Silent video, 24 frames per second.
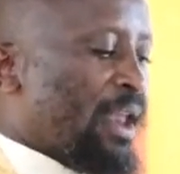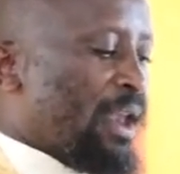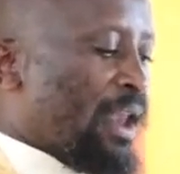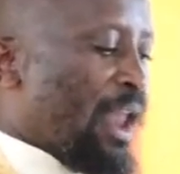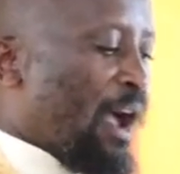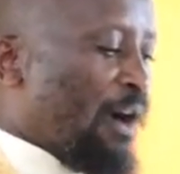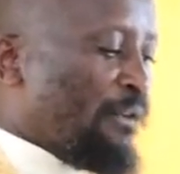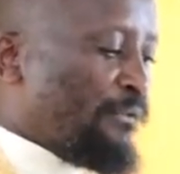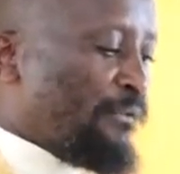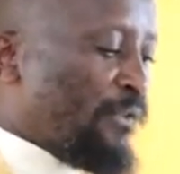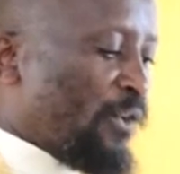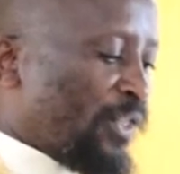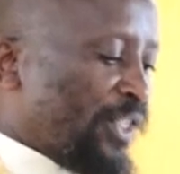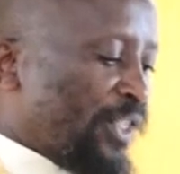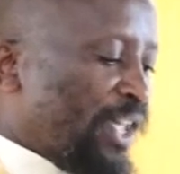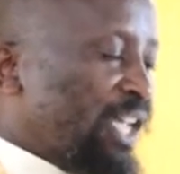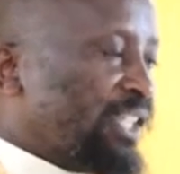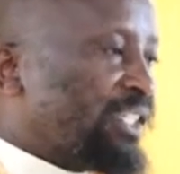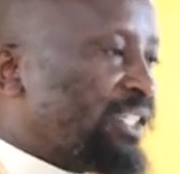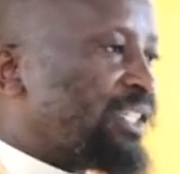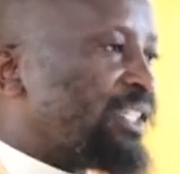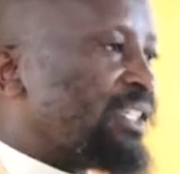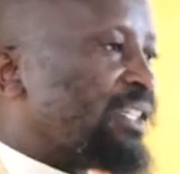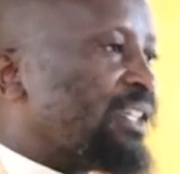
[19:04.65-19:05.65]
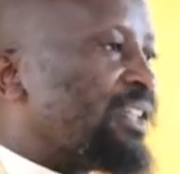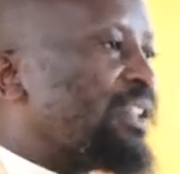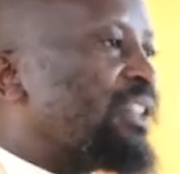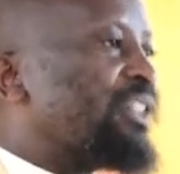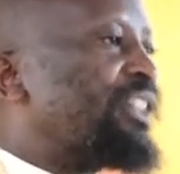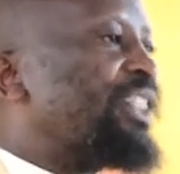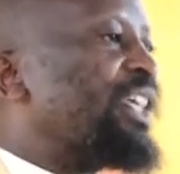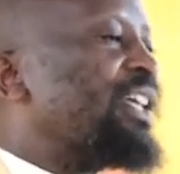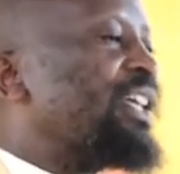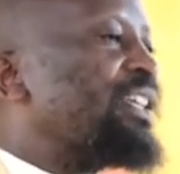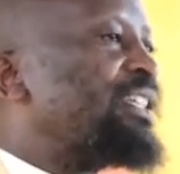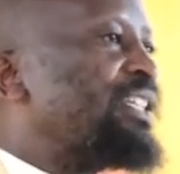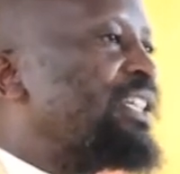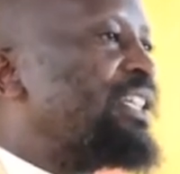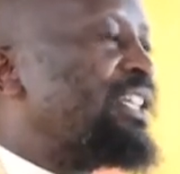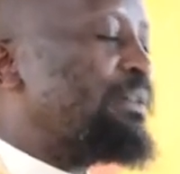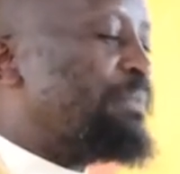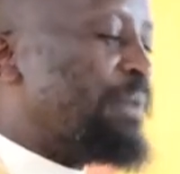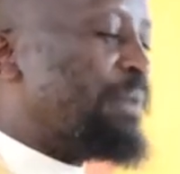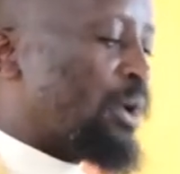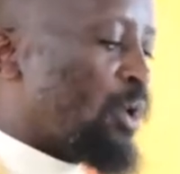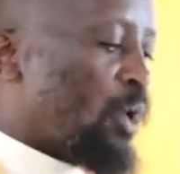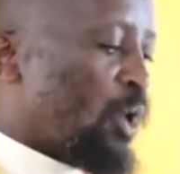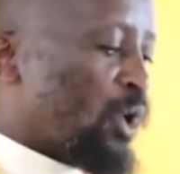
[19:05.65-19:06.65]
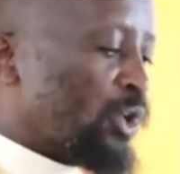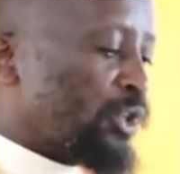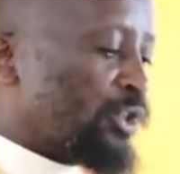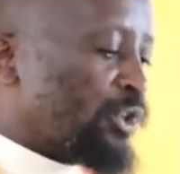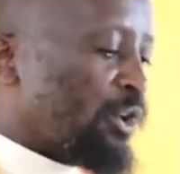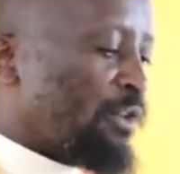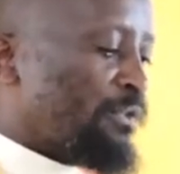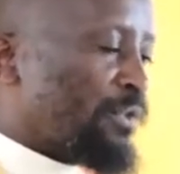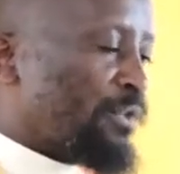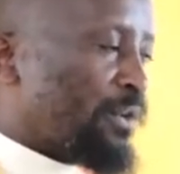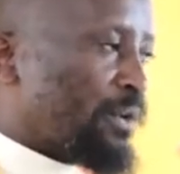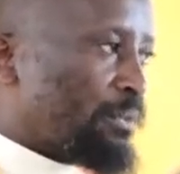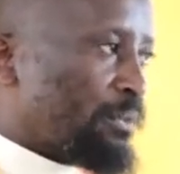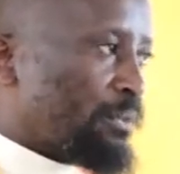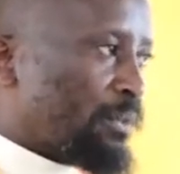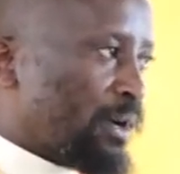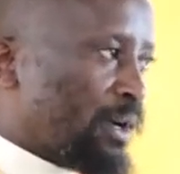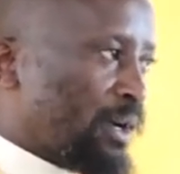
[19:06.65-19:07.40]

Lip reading: Now, for this, they did because of